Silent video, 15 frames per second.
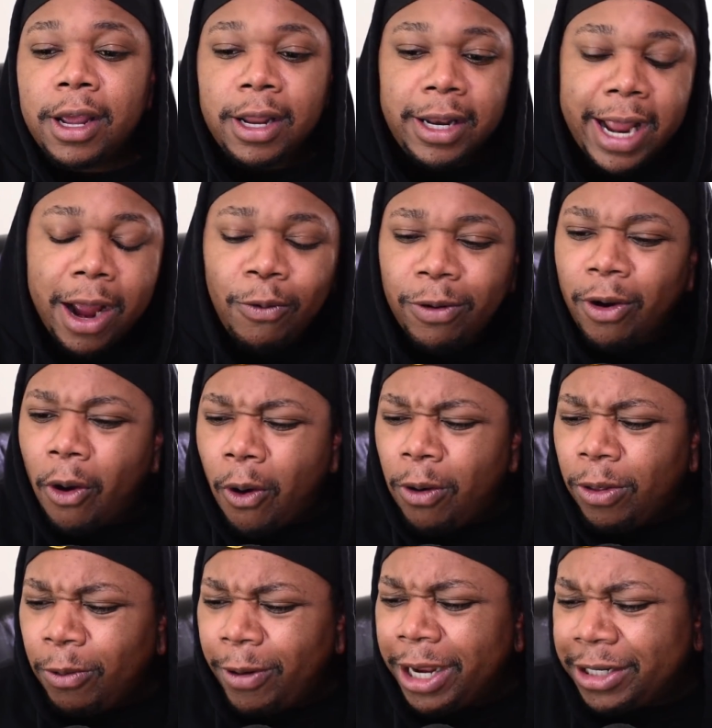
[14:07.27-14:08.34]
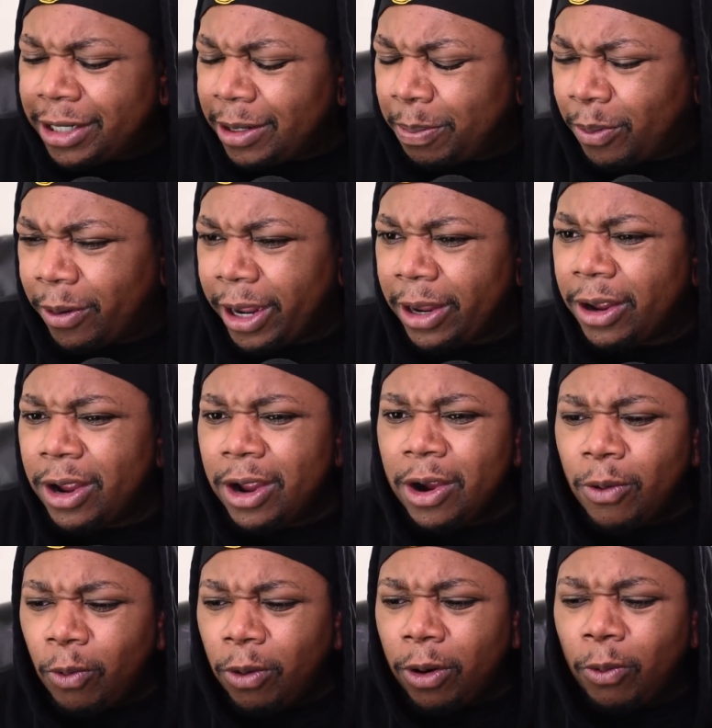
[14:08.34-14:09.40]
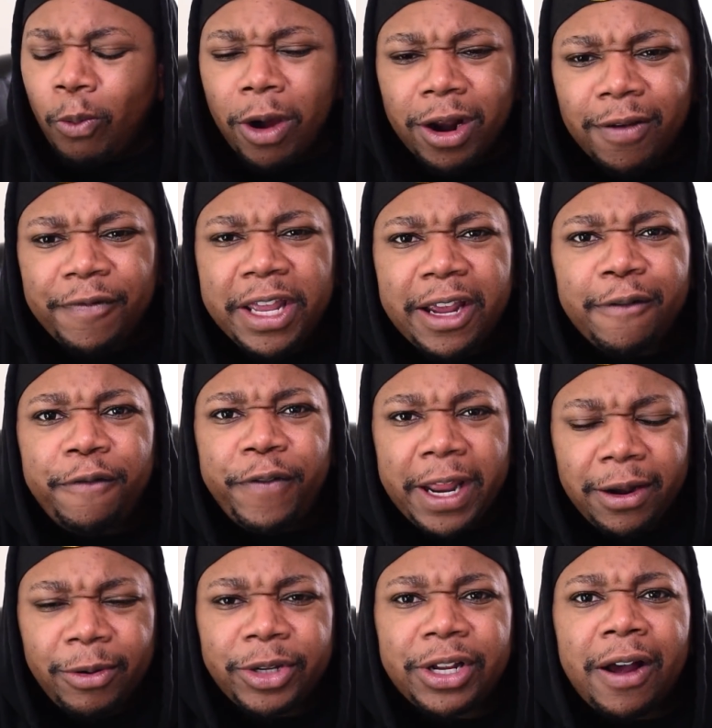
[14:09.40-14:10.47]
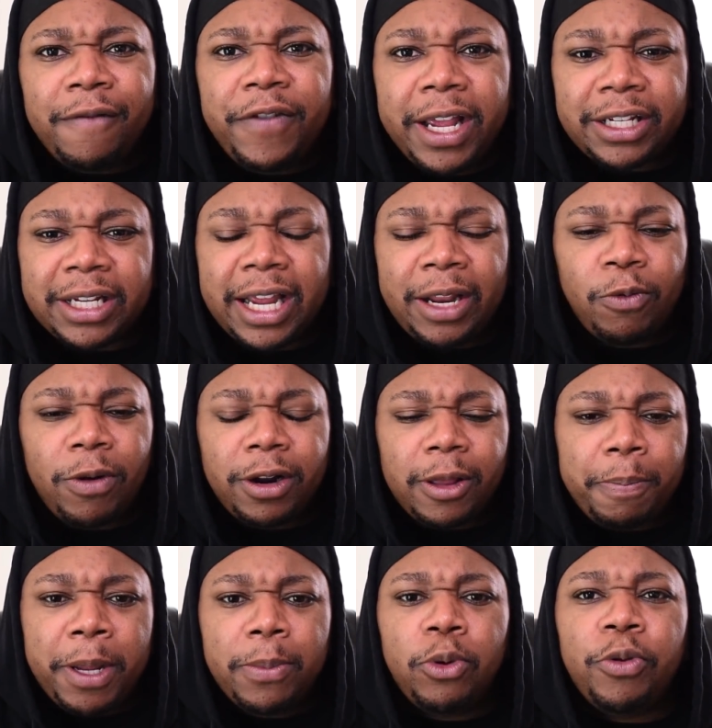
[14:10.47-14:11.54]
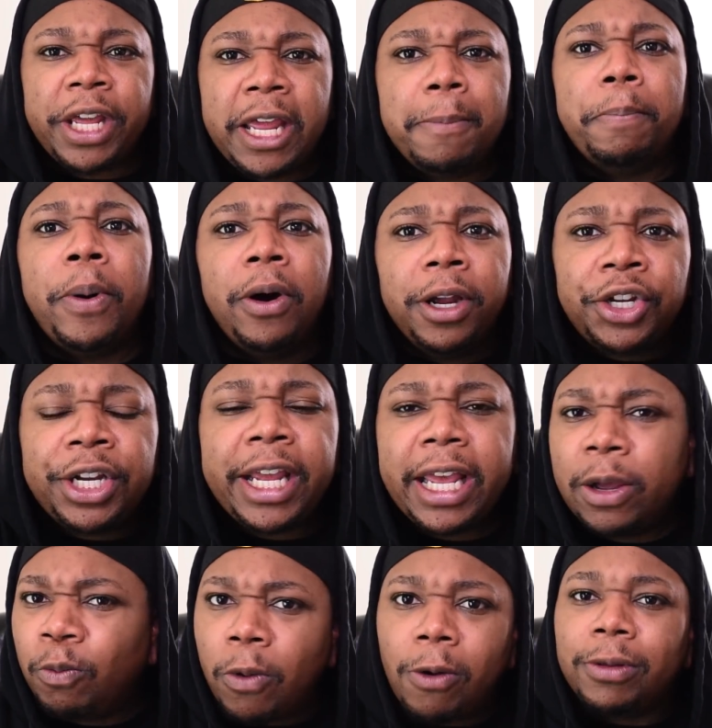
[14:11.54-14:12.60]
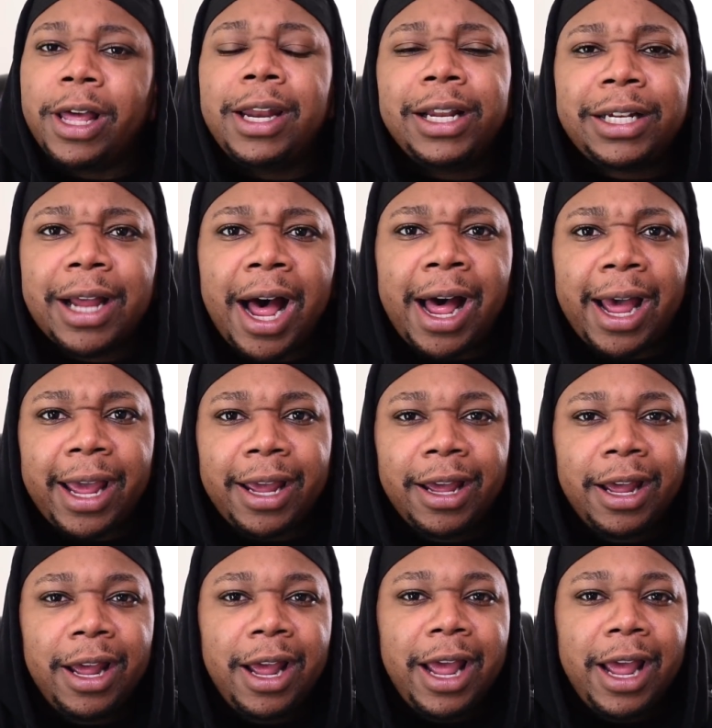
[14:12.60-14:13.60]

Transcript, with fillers: Now we're all the way to the point where one of the offenders of this and one of the people who keep pushing it and won't let it die